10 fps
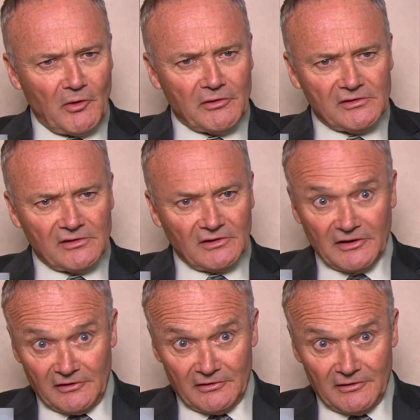both as a
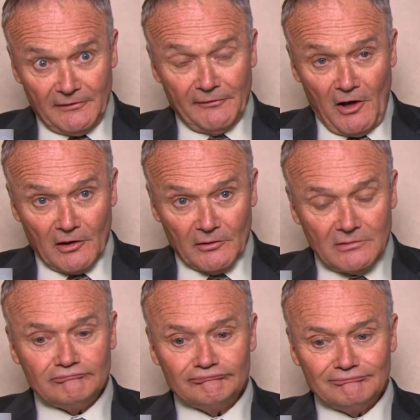leader and a
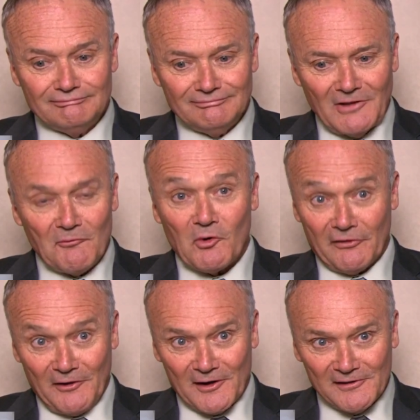follower. You have more
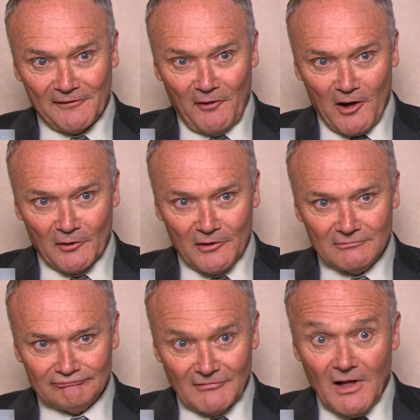fun as a follower,
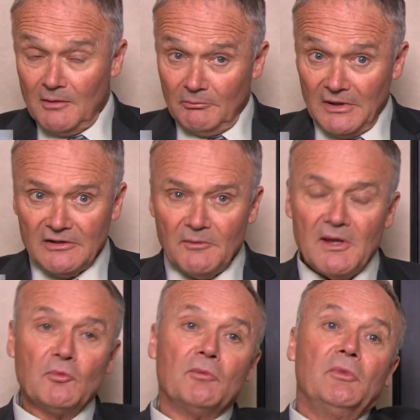but you
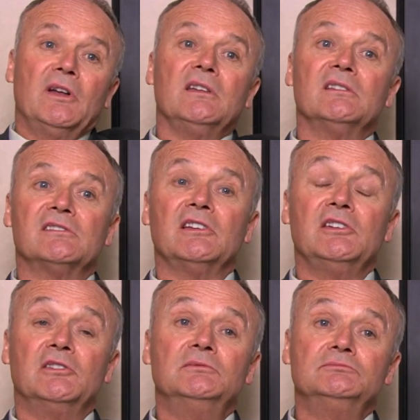make more money as a leader.